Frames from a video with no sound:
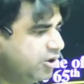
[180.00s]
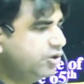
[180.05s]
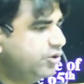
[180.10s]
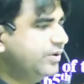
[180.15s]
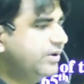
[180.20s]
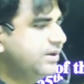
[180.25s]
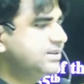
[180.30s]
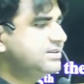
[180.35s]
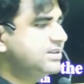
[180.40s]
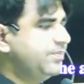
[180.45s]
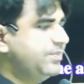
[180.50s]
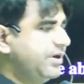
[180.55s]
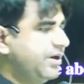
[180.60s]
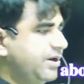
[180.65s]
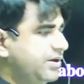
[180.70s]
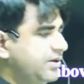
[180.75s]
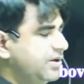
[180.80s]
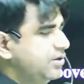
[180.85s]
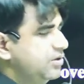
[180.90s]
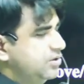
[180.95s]
can say made.
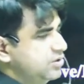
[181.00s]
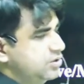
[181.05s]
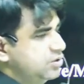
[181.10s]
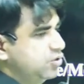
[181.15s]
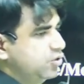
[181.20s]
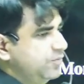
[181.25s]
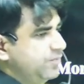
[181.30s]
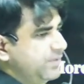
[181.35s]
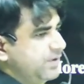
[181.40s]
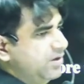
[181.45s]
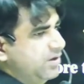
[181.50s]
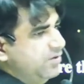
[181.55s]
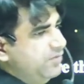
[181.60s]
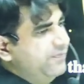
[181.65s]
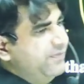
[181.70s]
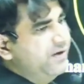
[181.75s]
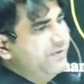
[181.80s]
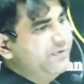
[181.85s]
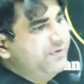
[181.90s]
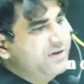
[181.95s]
So
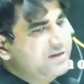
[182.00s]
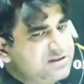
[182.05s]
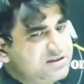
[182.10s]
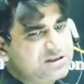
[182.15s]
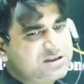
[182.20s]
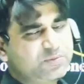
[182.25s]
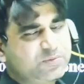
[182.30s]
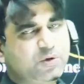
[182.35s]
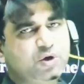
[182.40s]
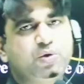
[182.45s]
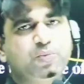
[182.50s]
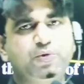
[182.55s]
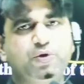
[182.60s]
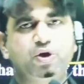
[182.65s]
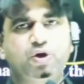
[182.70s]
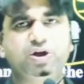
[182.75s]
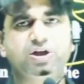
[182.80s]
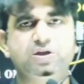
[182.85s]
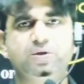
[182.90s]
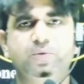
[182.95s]
when we discuss about the
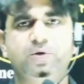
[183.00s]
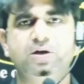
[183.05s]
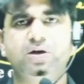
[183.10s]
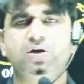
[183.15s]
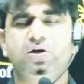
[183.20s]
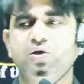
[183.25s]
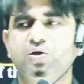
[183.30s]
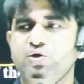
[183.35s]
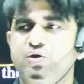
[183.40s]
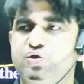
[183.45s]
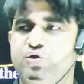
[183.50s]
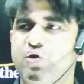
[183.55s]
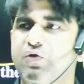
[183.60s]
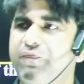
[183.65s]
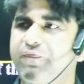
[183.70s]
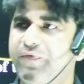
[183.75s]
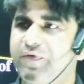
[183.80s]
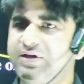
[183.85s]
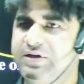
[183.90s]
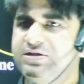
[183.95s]
periodic table, so
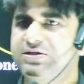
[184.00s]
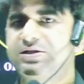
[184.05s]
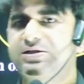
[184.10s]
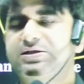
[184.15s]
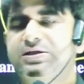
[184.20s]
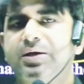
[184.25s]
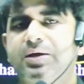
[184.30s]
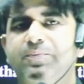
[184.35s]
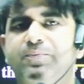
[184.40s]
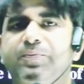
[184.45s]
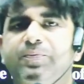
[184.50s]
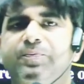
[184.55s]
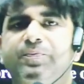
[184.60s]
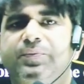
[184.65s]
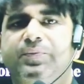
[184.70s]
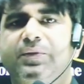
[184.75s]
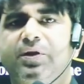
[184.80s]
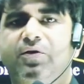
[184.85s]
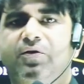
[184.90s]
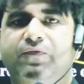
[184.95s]
first step
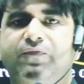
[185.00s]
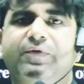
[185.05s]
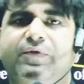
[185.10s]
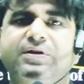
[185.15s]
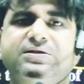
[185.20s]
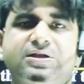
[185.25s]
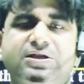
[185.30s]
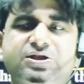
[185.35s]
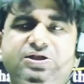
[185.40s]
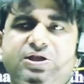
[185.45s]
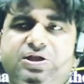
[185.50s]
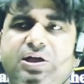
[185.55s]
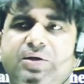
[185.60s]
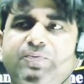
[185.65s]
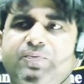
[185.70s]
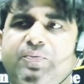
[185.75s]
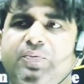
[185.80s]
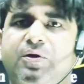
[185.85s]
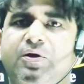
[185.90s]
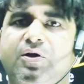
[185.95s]

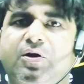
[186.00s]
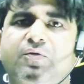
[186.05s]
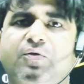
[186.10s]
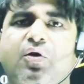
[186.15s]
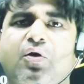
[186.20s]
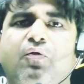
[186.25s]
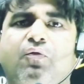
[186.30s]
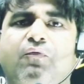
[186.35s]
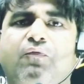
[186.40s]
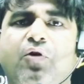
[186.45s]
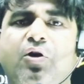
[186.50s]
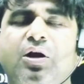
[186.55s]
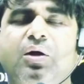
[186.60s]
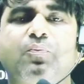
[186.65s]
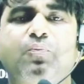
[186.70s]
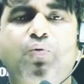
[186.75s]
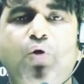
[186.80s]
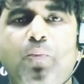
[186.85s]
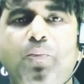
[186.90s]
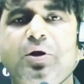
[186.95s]
for a
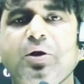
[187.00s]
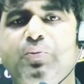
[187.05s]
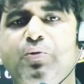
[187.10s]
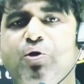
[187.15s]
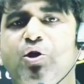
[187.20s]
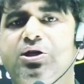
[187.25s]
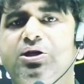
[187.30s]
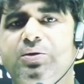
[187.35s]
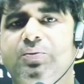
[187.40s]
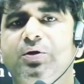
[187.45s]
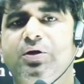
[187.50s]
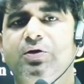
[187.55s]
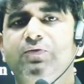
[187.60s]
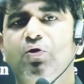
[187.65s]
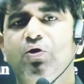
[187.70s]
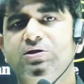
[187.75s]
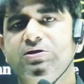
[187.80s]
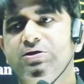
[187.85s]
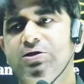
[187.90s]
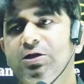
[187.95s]
proper periodic table
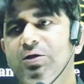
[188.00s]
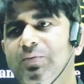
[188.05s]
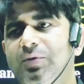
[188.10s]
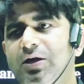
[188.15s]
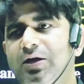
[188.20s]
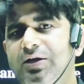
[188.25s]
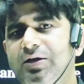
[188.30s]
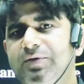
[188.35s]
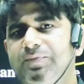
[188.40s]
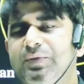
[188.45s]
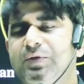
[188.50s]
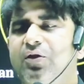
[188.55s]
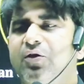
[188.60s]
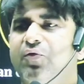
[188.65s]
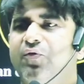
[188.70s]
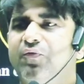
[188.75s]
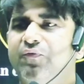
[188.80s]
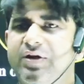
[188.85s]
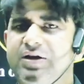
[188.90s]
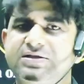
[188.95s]
was done by
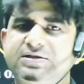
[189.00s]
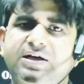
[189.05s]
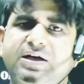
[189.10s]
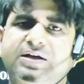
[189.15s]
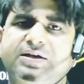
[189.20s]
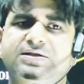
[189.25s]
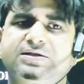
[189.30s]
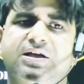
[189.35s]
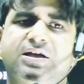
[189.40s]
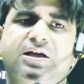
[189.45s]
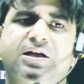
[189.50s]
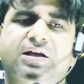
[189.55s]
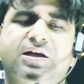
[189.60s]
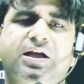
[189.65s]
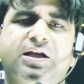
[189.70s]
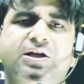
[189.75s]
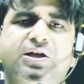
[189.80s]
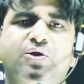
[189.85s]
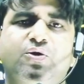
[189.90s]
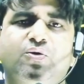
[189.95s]
various scientists that are
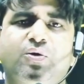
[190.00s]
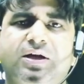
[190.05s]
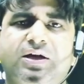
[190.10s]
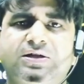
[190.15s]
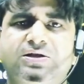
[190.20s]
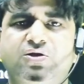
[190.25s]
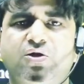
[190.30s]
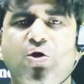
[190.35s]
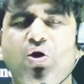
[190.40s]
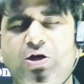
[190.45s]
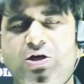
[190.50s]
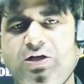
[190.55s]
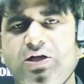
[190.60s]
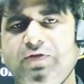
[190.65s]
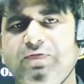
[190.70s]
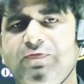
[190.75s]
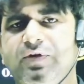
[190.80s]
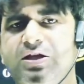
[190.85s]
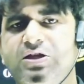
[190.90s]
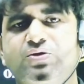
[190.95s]
like Newlands, Octave,
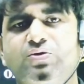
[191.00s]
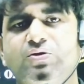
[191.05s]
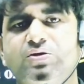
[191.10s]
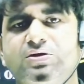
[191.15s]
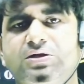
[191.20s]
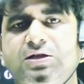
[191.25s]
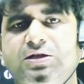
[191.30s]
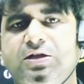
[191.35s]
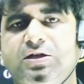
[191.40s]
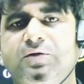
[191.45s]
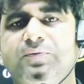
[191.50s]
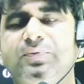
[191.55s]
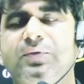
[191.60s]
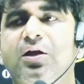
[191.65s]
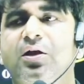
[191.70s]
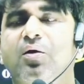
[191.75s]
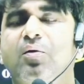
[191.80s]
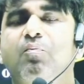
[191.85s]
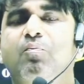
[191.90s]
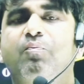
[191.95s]
various rules are there.
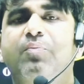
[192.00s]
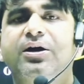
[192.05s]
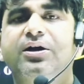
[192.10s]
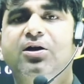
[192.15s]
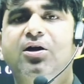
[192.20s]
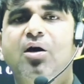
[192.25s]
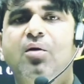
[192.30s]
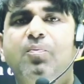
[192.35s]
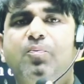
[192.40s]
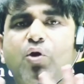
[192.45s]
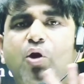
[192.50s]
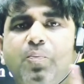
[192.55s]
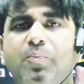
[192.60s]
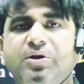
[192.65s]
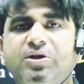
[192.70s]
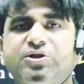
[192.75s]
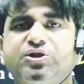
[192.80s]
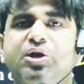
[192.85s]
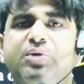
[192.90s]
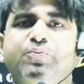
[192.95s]
But a proper
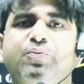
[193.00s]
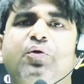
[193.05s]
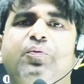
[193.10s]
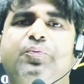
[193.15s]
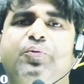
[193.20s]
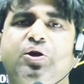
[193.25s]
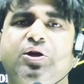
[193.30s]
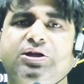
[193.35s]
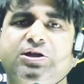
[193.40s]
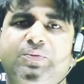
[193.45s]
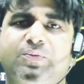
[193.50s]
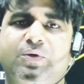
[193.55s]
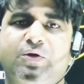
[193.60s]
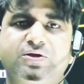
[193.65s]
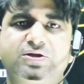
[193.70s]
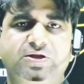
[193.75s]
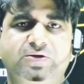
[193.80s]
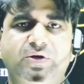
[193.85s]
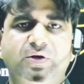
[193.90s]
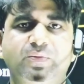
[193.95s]
shape of periodic table was
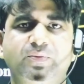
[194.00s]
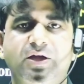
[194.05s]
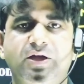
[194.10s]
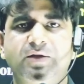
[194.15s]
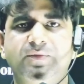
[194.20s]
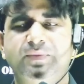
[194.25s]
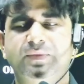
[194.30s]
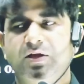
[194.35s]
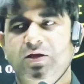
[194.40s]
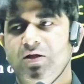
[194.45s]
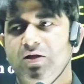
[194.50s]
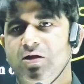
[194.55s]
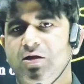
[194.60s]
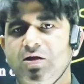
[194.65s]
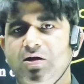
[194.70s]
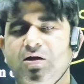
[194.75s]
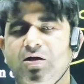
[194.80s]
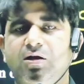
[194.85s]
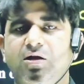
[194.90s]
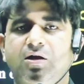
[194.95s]
given by
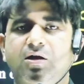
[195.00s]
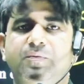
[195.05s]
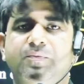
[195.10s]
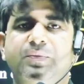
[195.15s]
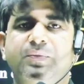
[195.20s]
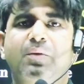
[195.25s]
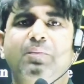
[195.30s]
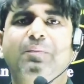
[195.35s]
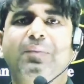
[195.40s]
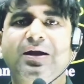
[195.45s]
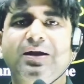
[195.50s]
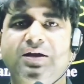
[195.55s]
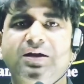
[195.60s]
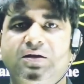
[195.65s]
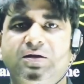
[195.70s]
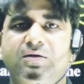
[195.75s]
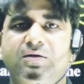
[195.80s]
Mendeleev